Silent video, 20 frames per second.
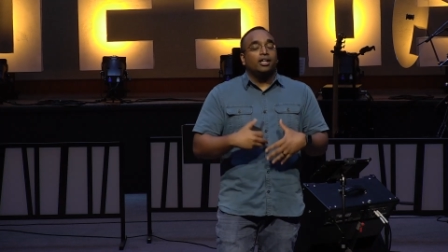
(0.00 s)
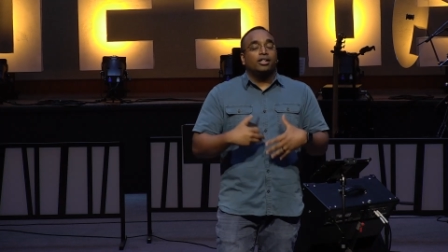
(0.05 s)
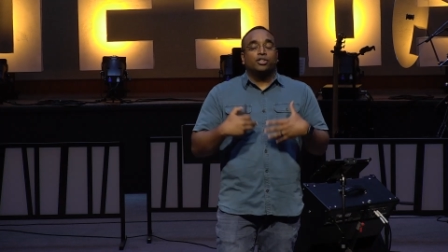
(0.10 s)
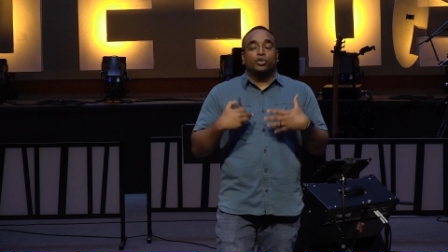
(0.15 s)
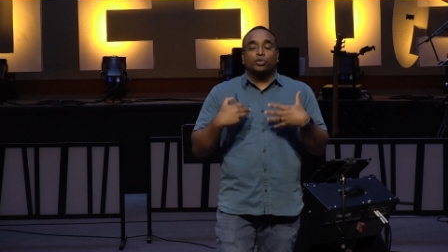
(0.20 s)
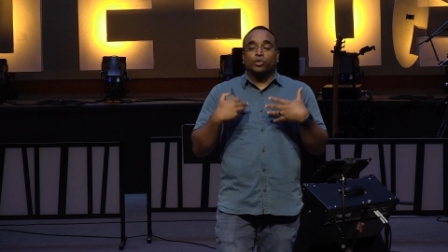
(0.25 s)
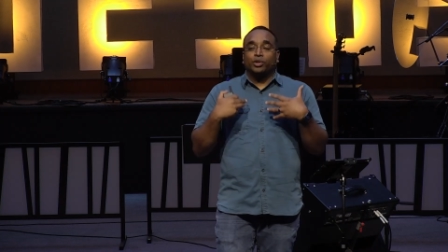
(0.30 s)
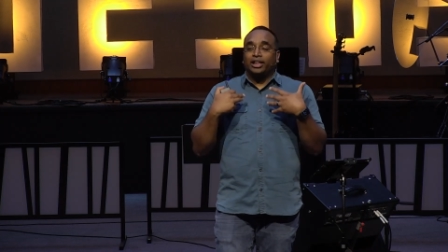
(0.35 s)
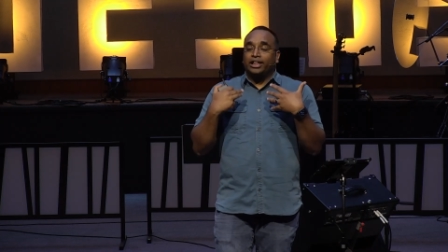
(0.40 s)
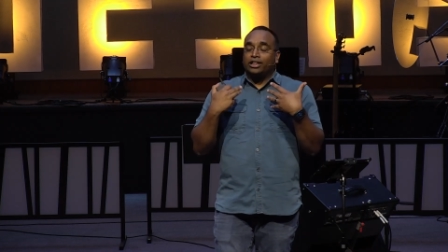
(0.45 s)

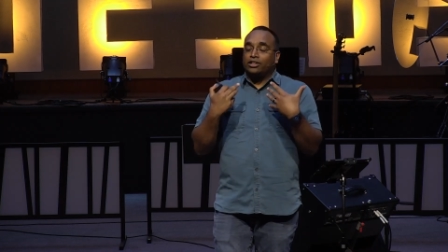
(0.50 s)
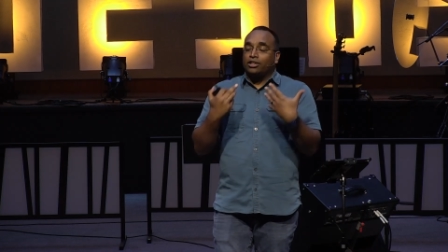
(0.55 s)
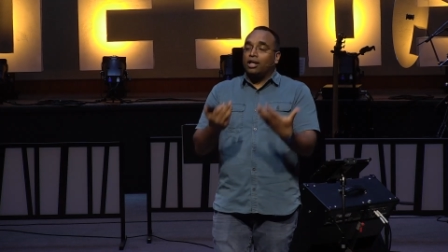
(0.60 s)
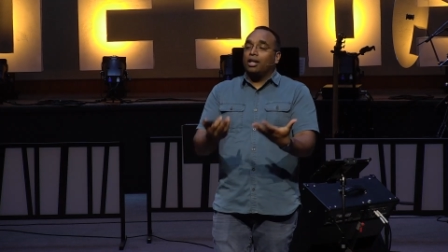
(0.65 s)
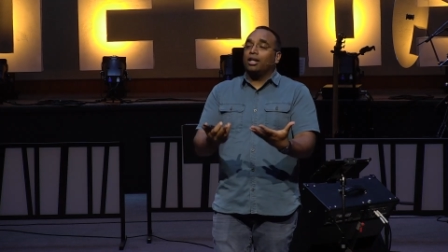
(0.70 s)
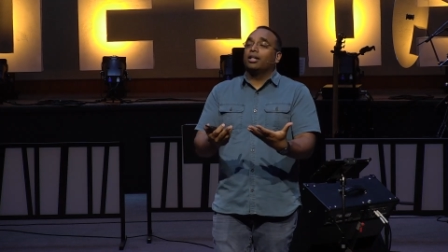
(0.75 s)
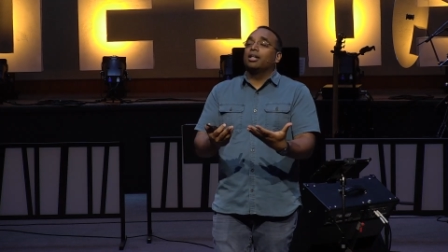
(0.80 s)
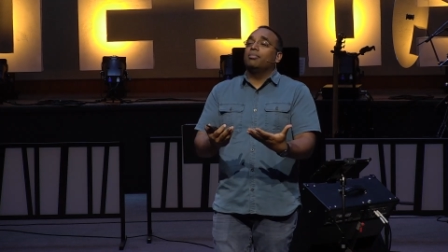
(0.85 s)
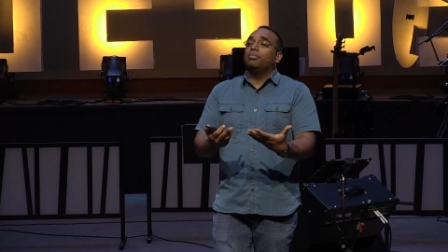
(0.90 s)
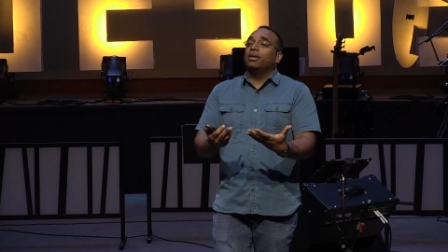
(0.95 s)
to really
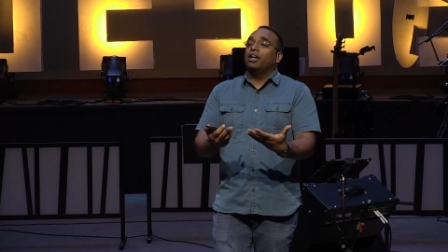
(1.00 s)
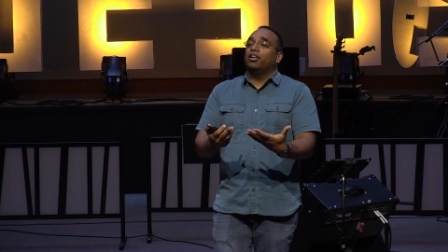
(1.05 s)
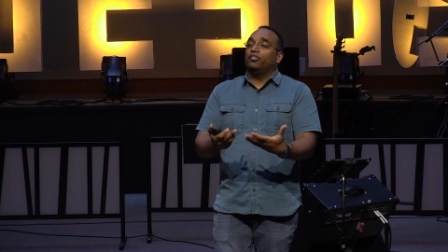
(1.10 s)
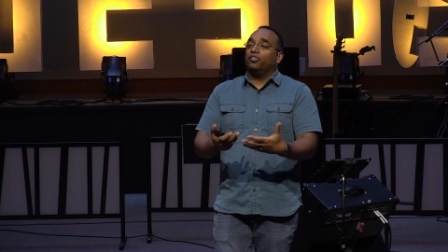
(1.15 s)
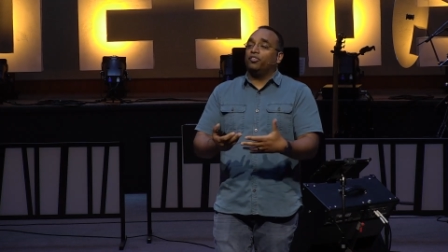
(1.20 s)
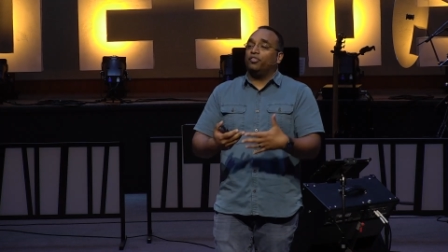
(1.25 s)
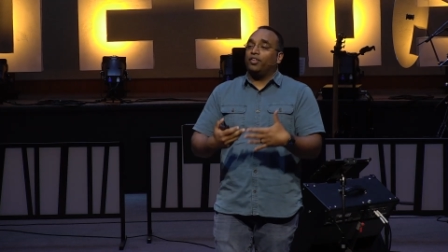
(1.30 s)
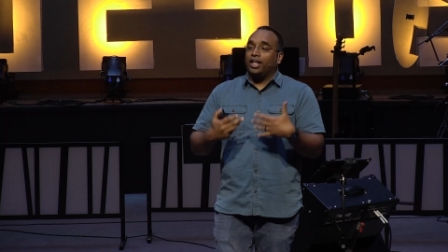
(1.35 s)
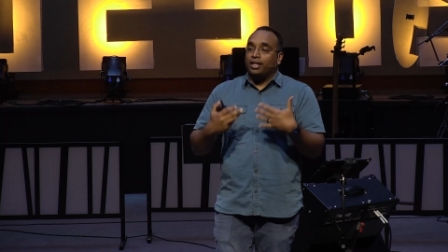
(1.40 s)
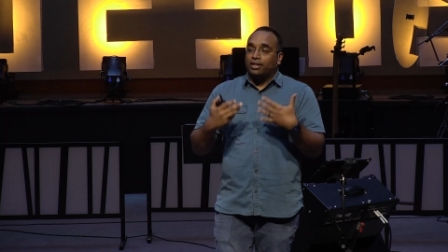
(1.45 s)
talk about
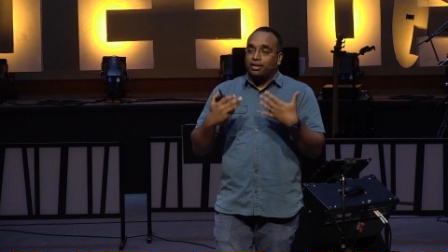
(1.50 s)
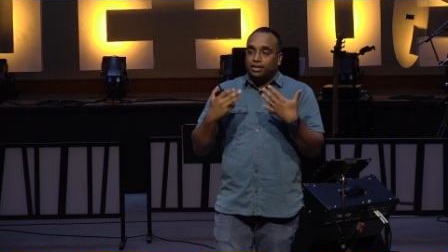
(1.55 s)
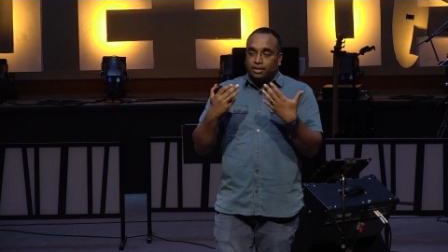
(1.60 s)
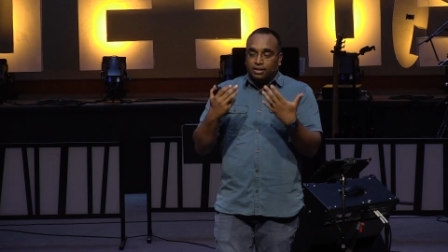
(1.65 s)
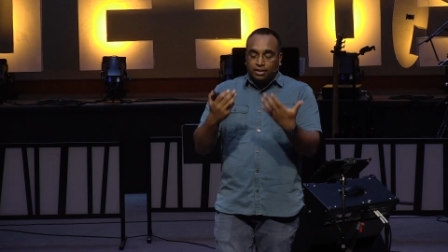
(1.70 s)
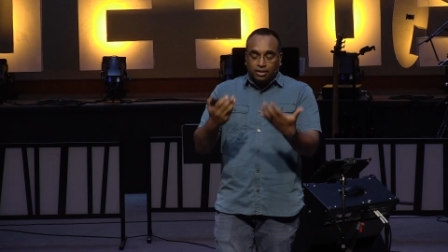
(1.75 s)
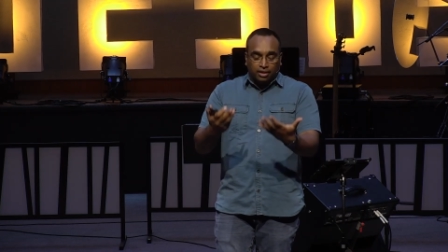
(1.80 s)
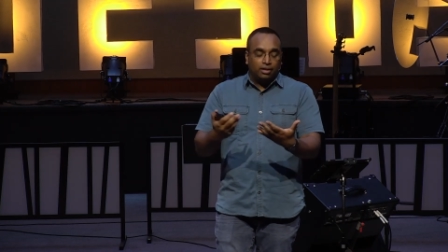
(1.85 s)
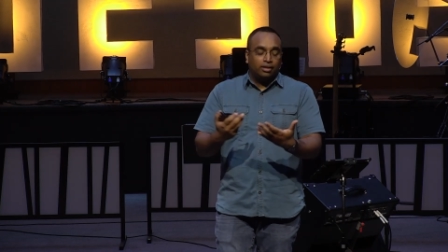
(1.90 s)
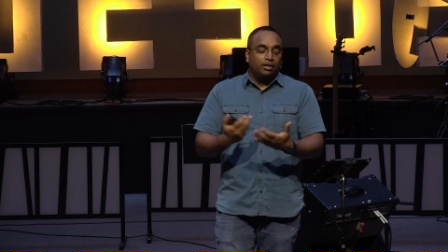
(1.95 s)
faith
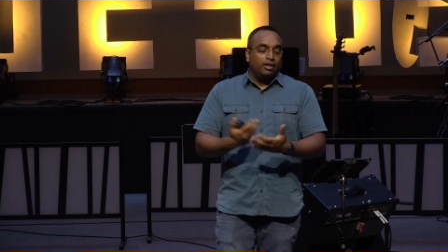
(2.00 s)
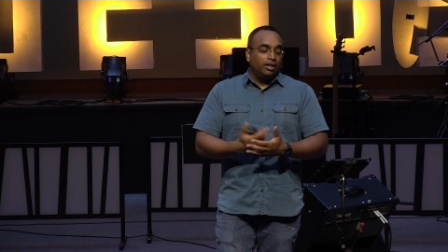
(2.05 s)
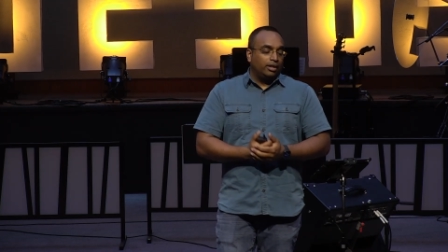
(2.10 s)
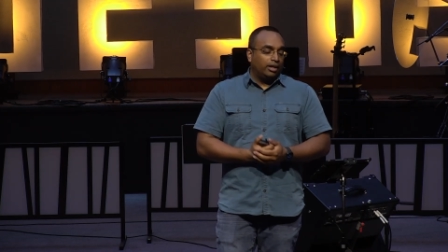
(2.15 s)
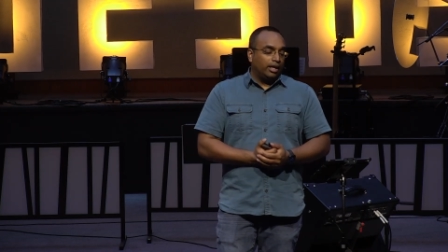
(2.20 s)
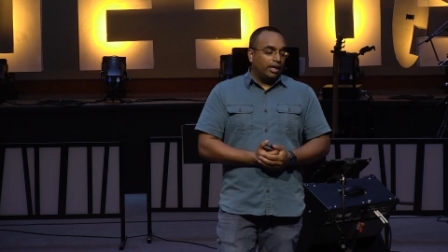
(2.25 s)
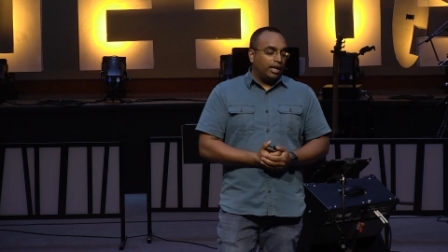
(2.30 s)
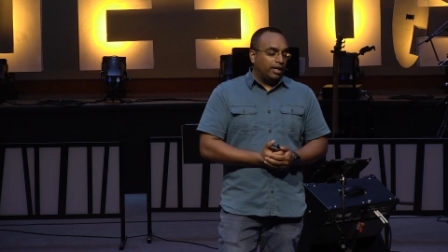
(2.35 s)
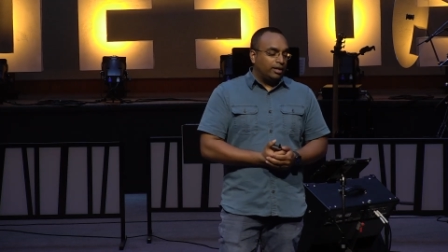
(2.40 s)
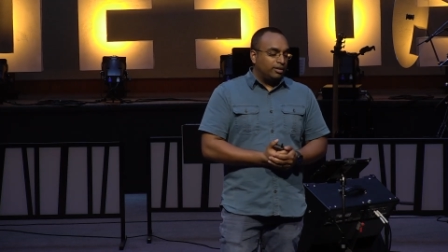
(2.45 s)
and
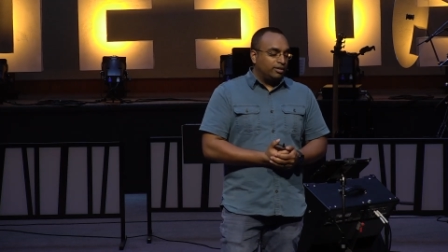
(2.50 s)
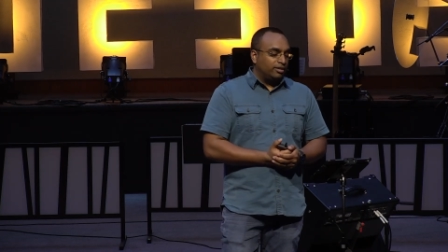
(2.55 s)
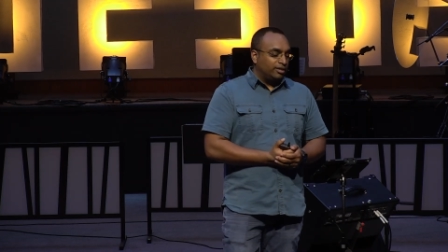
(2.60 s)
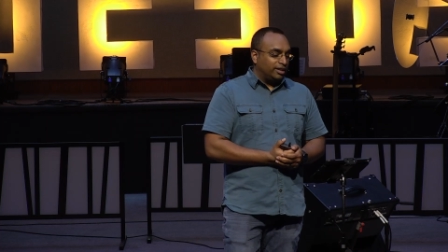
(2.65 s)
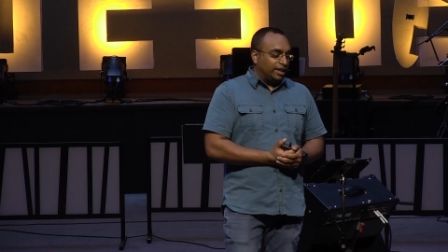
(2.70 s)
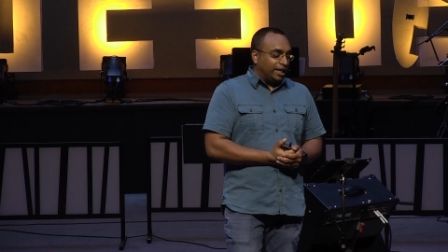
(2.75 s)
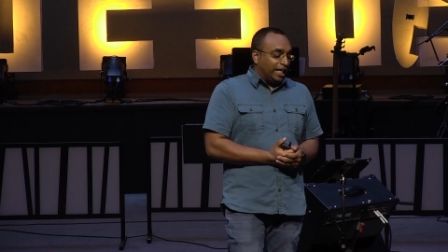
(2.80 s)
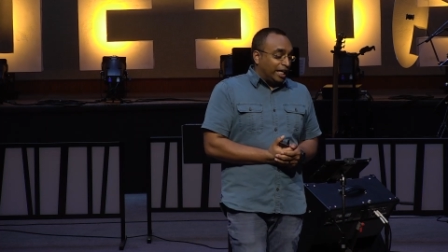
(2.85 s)
the